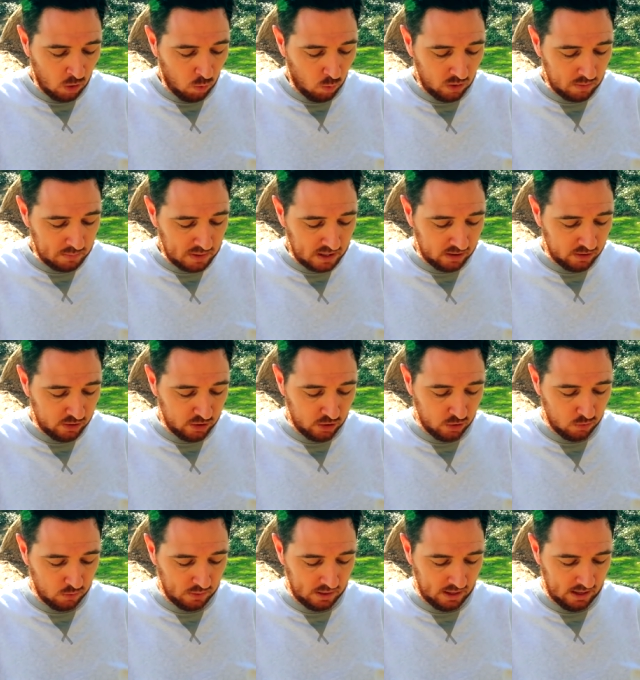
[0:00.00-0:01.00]
What I'm gonna
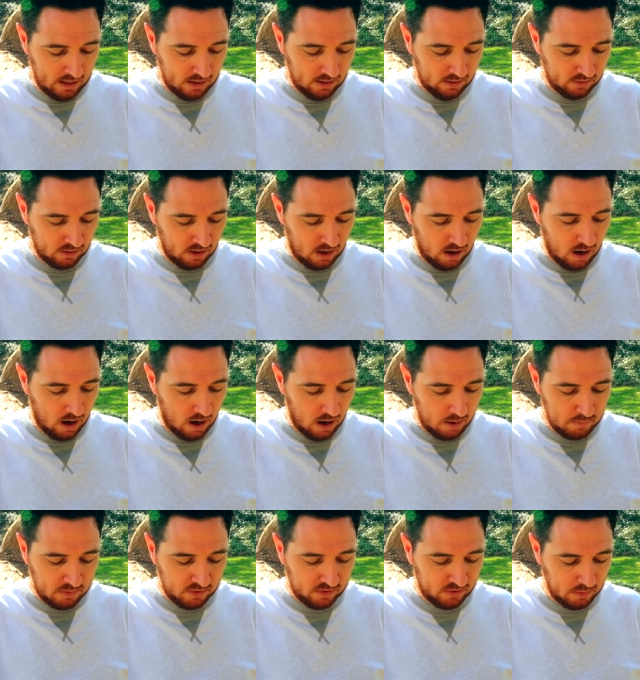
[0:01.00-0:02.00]
do is
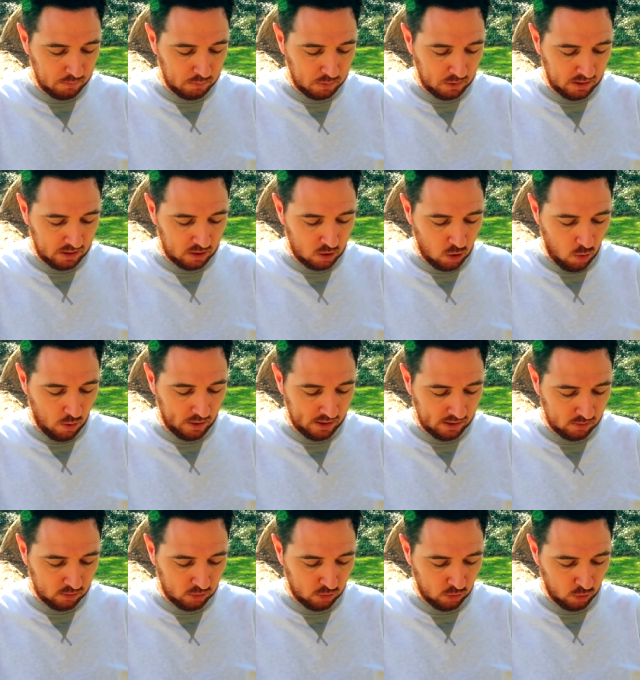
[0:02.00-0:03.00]
I'm simply
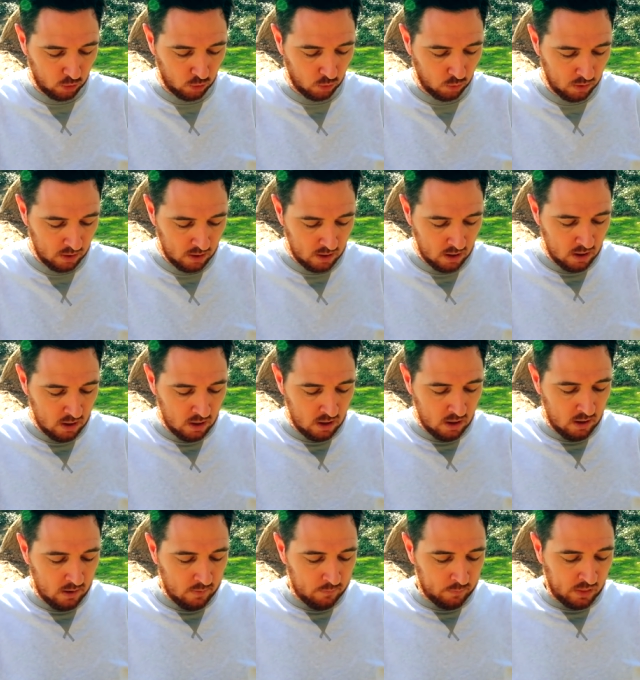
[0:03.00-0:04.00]
going to
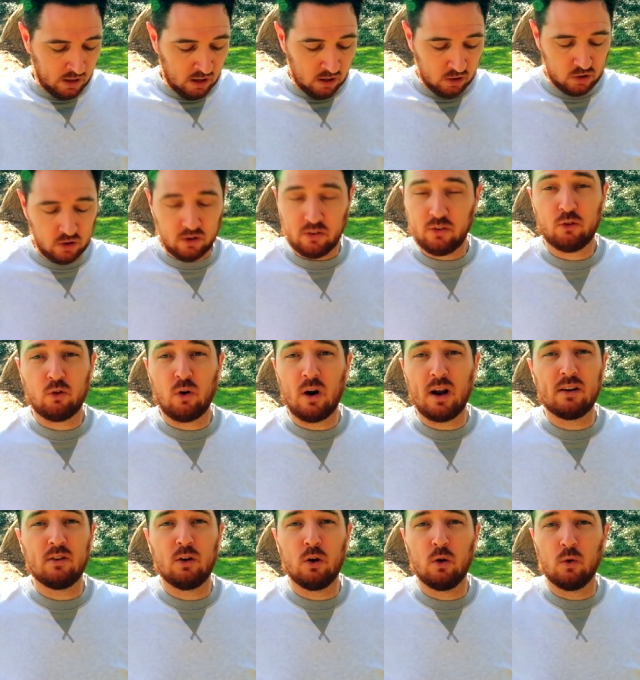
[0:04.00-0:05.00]
just
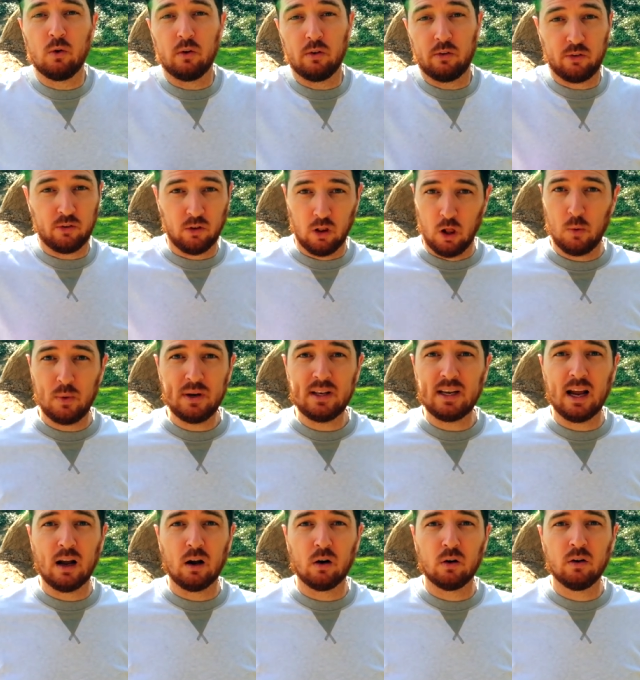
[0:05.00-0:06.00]
try to slow it
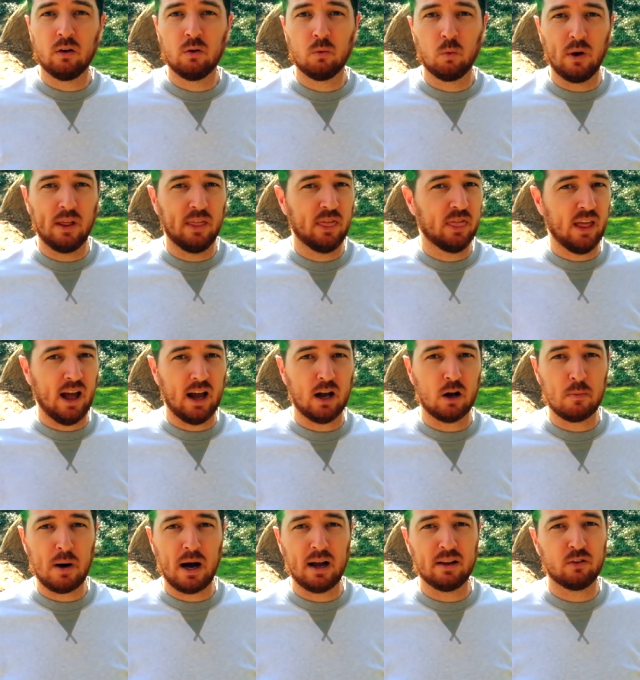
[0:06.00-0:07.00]
down with
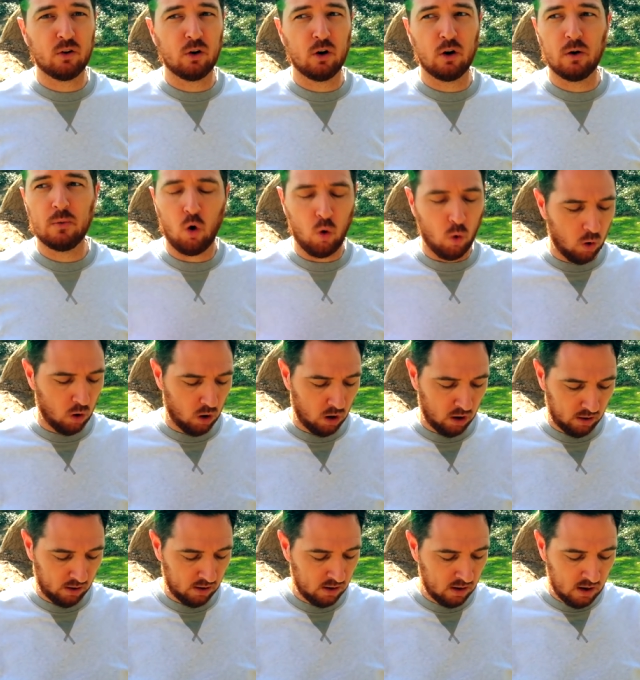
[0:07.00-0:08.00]
Thagomizer
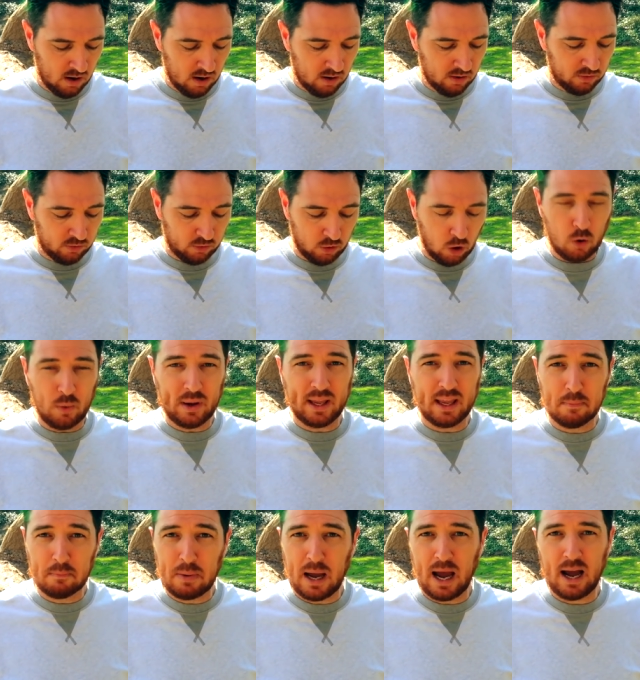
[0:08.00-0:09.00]
or
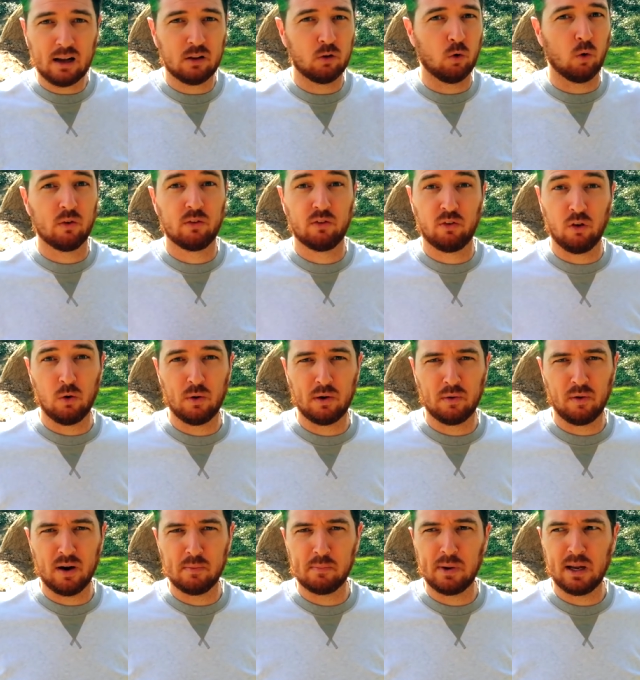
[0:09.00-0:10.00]
Slowing Impact or Slowing
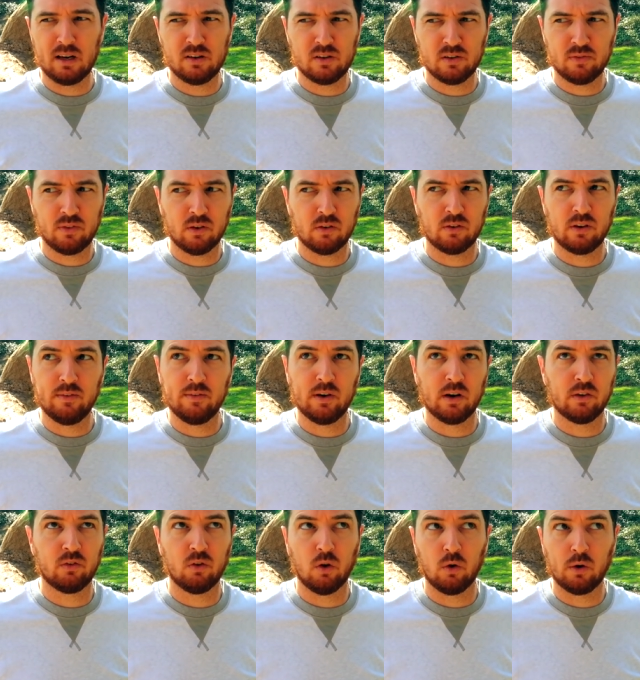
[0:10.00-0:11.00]
Rampage, if there's
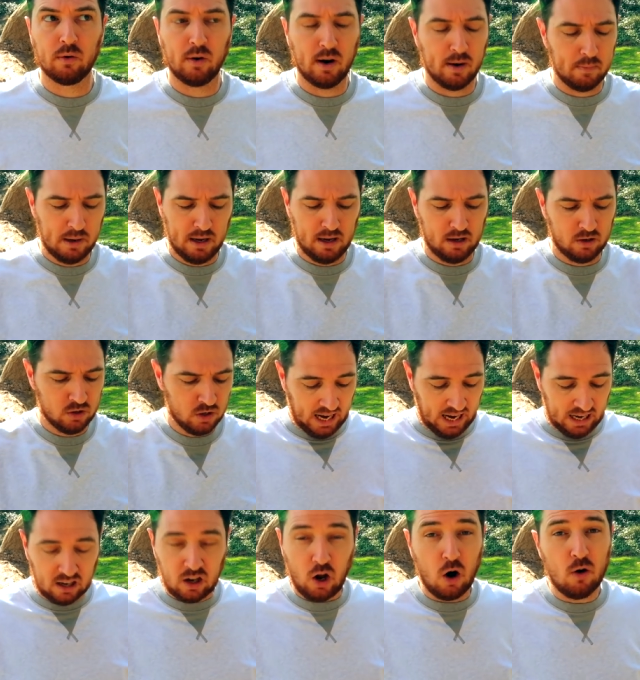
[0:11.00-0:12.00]
even a Slowing Rampage,
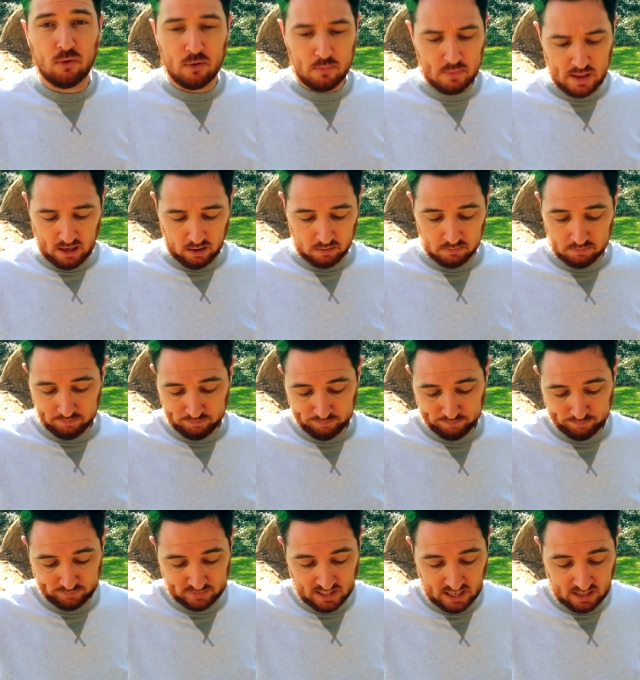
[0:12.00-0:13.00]
and go from there.
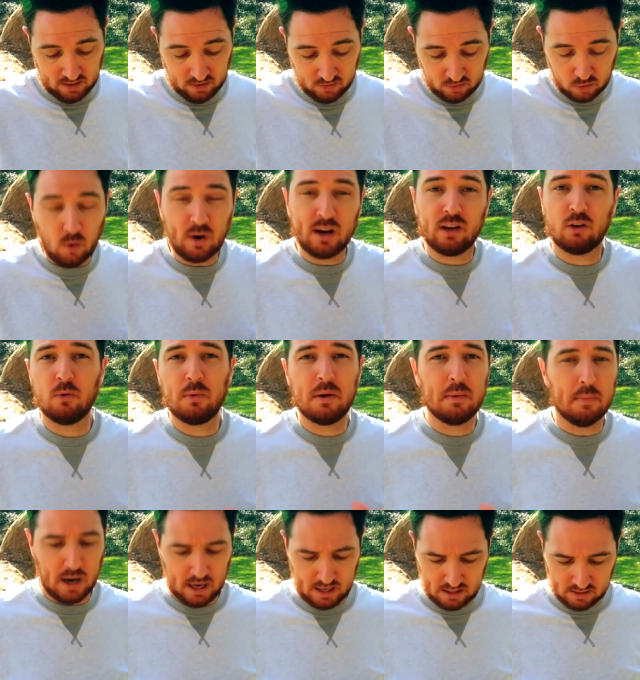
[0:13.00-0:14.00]
That is going to
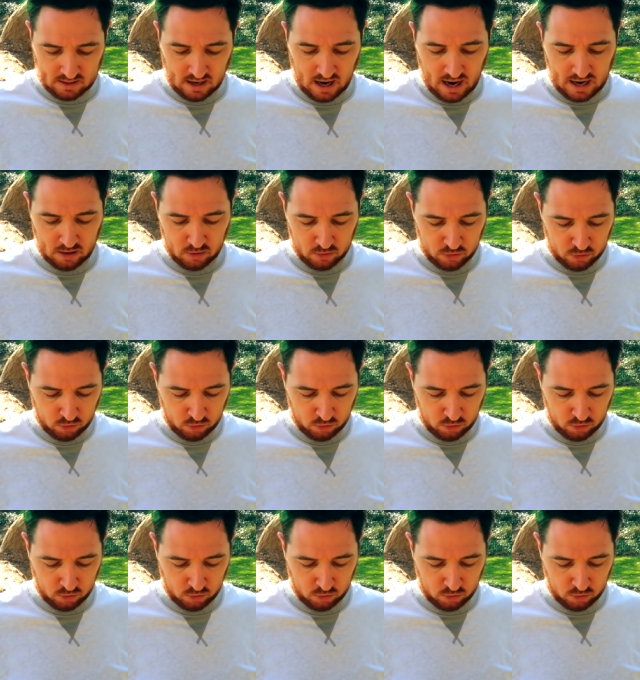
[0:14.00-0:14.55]
be my entire